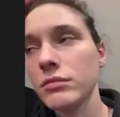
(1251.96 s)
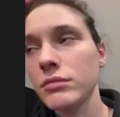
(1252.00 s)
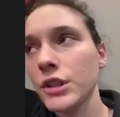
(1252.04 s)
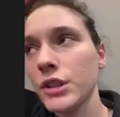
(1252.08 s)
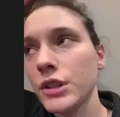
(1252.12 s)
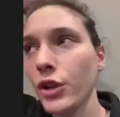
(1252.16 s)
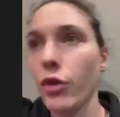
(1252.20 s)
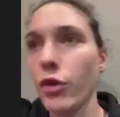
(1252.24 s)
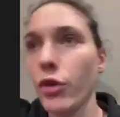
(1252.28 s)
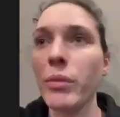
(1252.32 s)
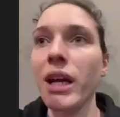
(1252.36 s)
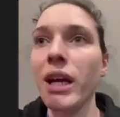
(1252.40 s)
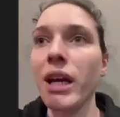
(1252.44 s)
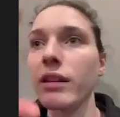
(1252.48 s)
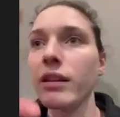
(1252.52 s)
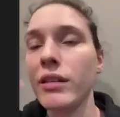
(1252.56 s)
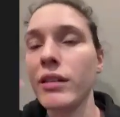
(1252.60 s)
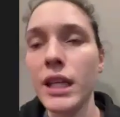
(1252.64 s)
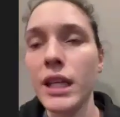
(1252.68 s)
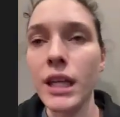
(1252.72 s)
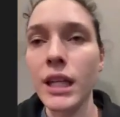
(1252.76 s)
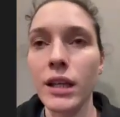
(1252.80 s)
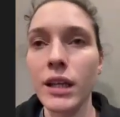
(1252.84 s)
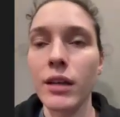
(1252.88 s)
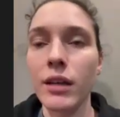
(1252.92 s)
your main
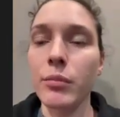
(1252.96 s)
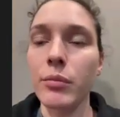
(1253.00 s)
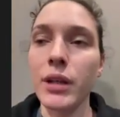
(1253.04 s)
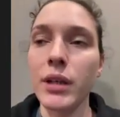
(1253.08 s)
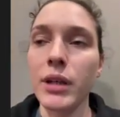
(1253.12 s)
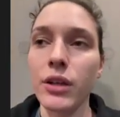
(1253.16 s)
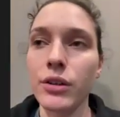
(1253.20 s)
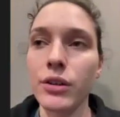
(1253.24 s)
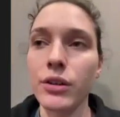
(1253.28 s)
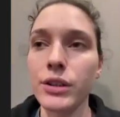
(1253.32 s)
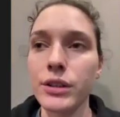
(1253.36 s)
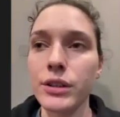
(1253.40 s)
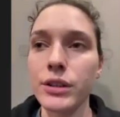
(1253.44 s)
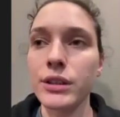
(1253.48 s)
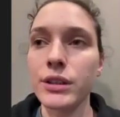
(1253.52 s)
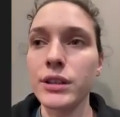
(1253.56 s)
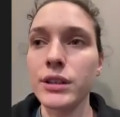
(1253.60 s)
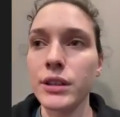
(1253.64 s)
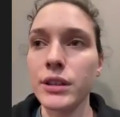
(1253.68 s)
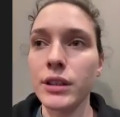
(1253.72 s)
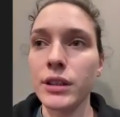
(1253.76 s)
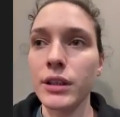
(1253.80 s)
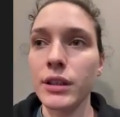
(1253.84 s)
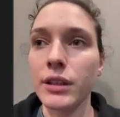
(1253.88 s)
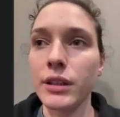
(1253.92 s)
thing because
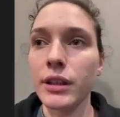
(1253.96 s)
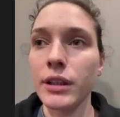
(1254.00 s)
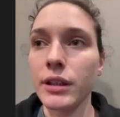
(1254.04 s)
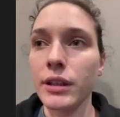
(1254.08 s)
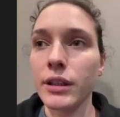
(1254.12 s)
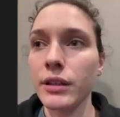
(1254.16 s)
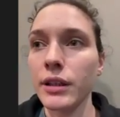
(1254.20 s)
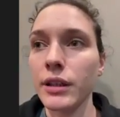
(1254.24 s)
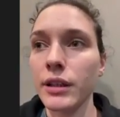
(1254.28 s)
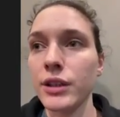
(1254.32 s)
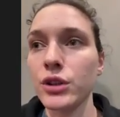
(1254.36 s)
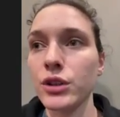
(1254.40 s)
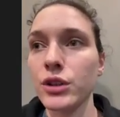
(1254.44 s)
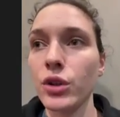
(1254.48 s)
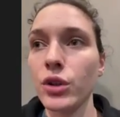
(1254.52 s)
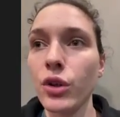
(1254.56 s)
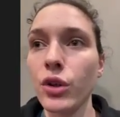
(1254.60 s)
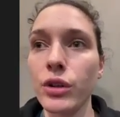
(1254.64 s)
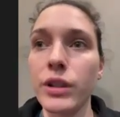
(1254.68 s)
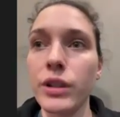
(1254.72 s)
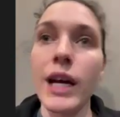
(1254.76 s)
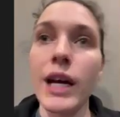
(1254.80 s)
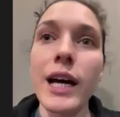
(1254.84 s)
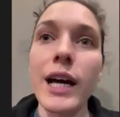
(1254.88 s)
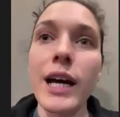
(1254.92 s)
as you go
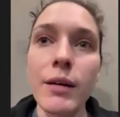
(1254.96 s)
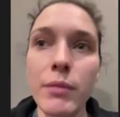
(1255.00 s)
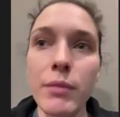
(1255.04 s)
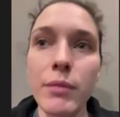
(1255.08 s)
there,